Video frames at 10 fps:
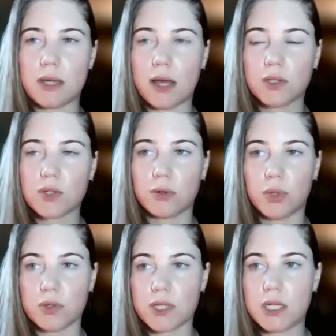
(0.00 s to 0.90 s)
Alex
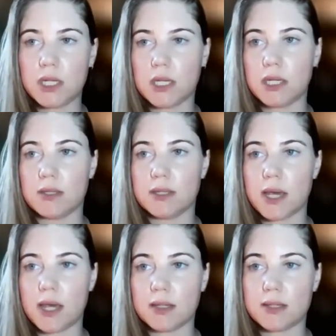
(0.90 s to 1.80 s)
Hormozy is
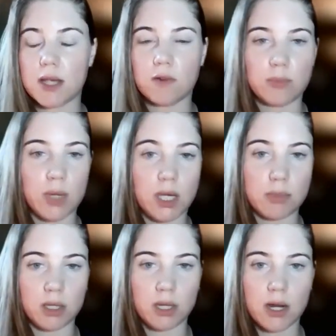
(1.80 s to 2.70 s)
a self-made
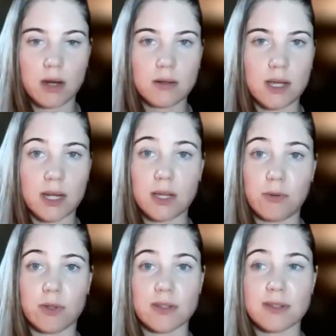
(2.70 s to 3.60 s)
millionaire, and he
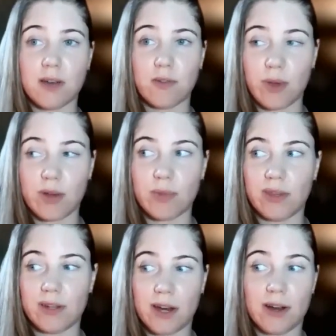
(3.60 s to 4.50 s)
was a self-made
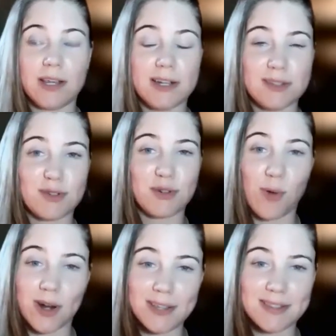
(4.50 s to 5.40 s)
millionaire in his
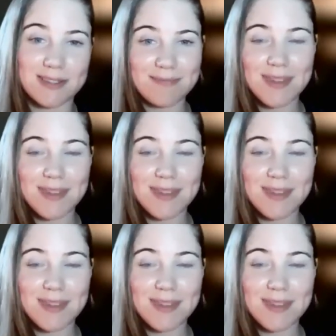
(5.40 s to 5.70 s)
20s.